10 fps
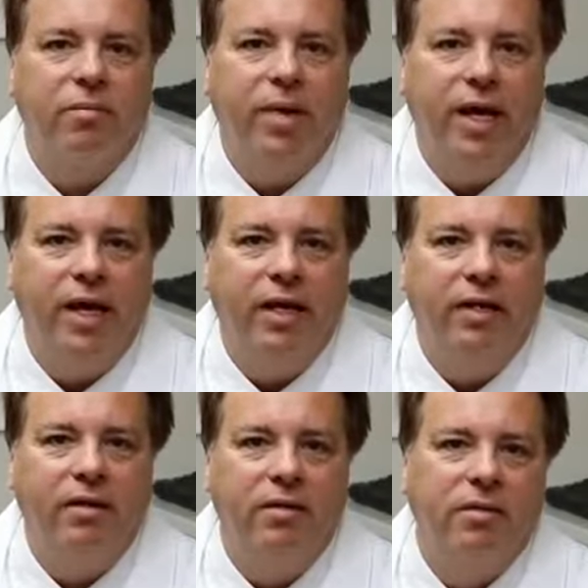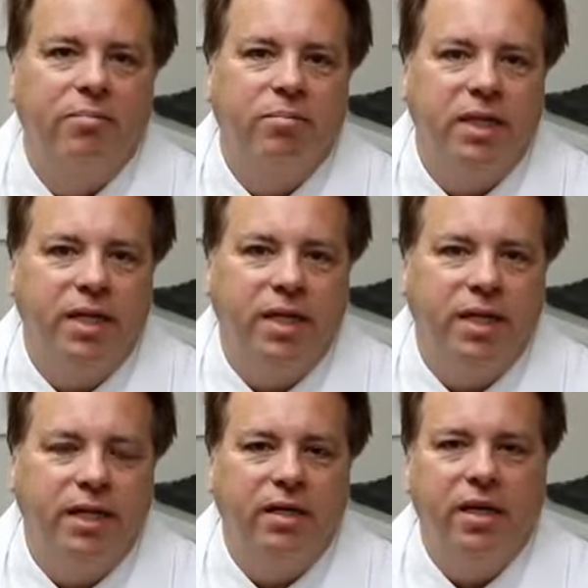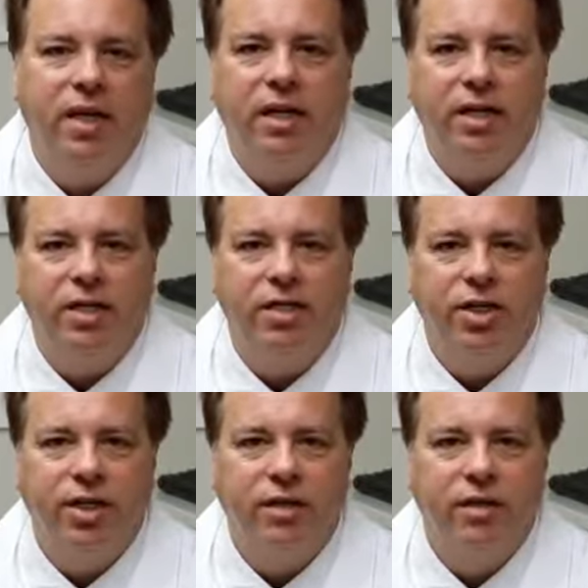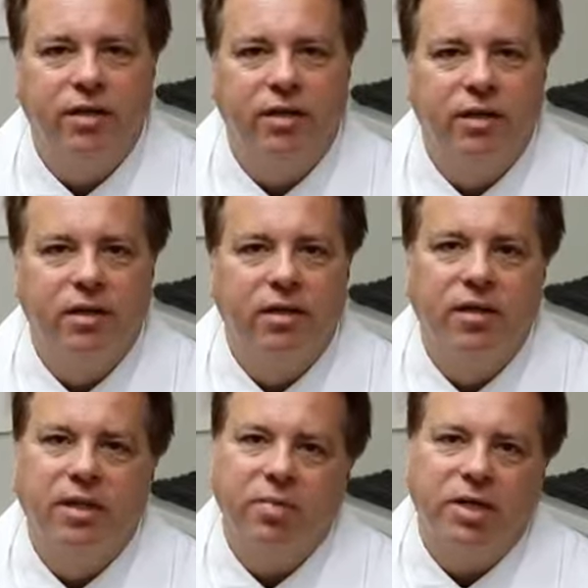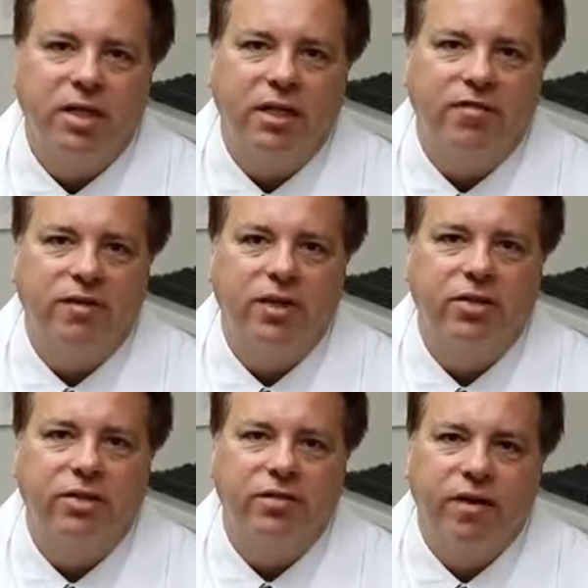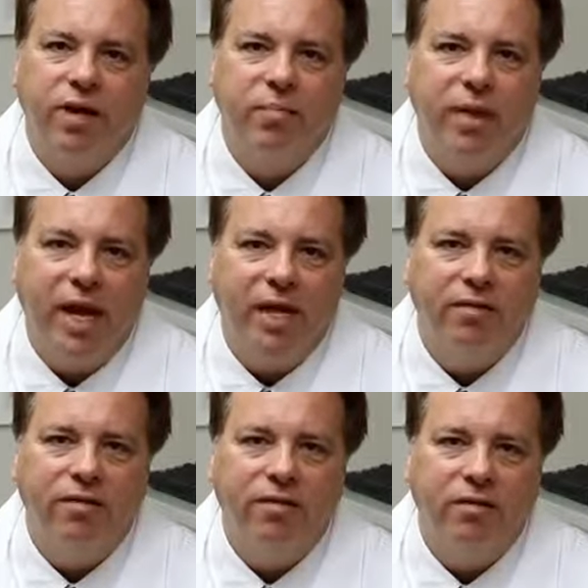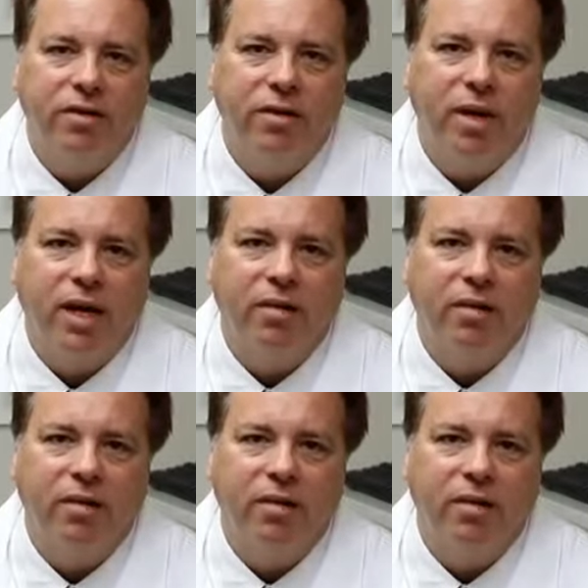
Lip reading: pain, bleeding, and itching. Typically, a fissure is very painful during bowel